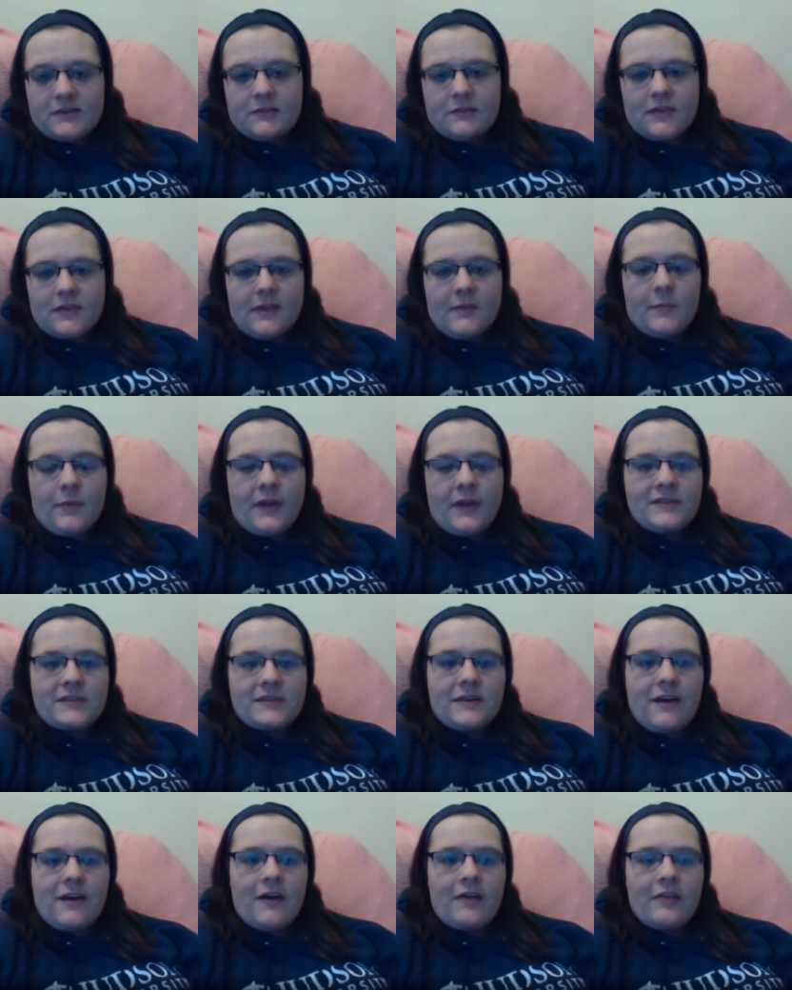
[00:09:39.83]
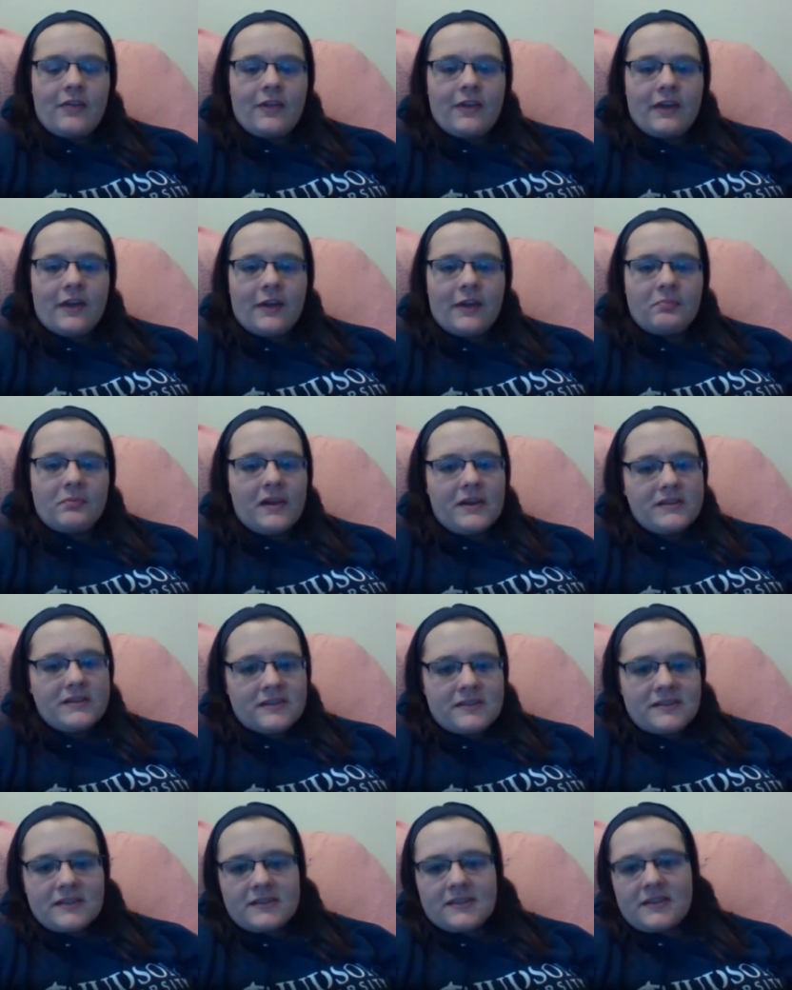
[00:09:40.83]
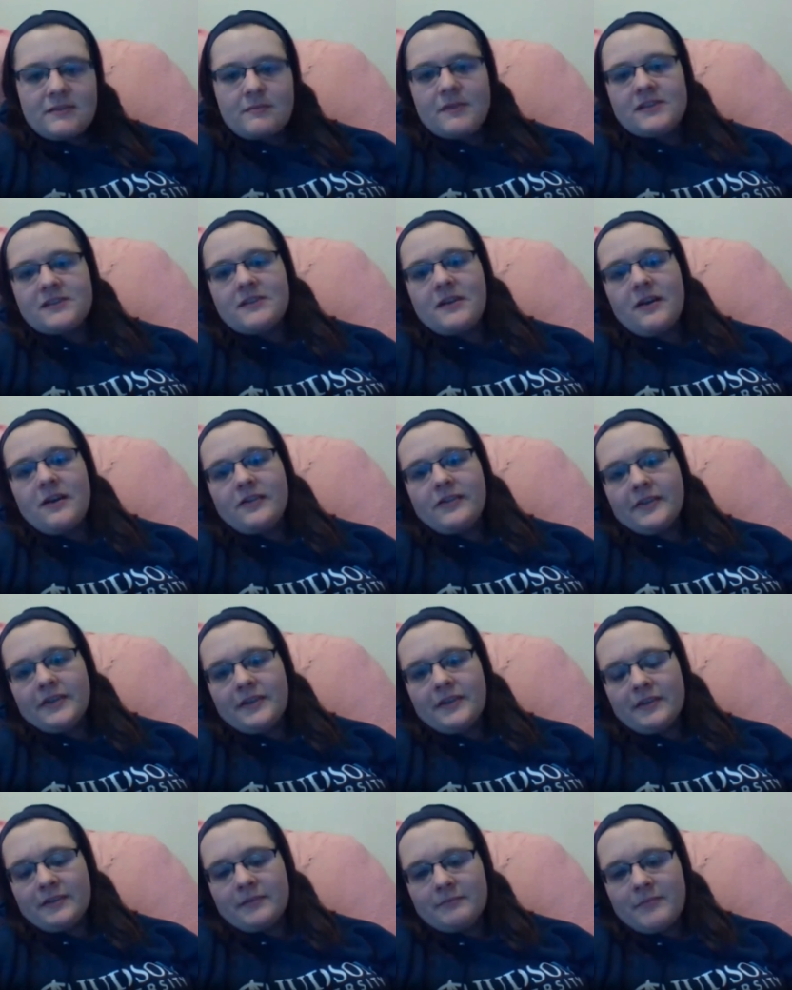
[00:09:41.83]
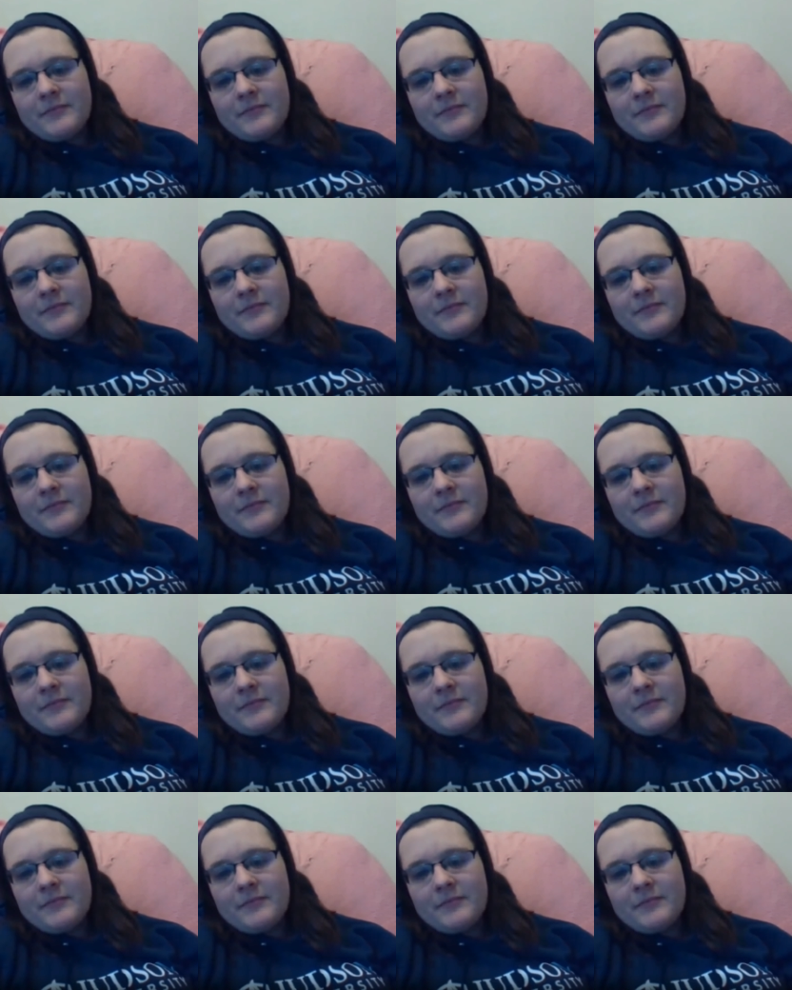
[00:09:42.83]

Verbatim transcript: So they went to all the practices, they went to all the,